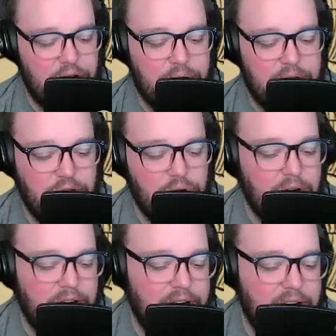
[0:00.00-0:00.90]
you
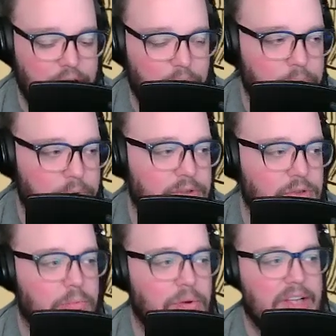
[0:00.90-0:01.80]
go through this
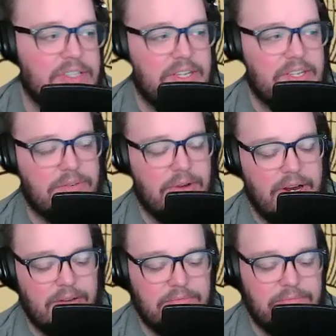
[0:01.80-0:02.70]
whole process,
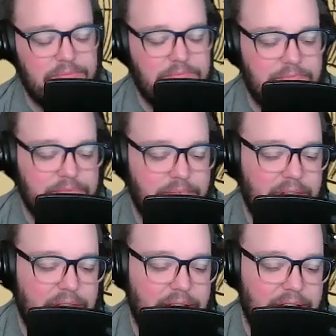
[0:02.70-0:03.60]
right?
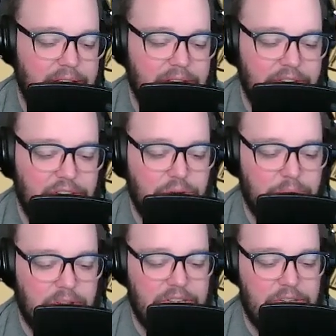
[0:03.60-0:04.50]

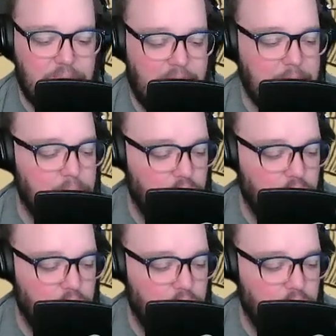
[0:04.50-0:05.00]
You're like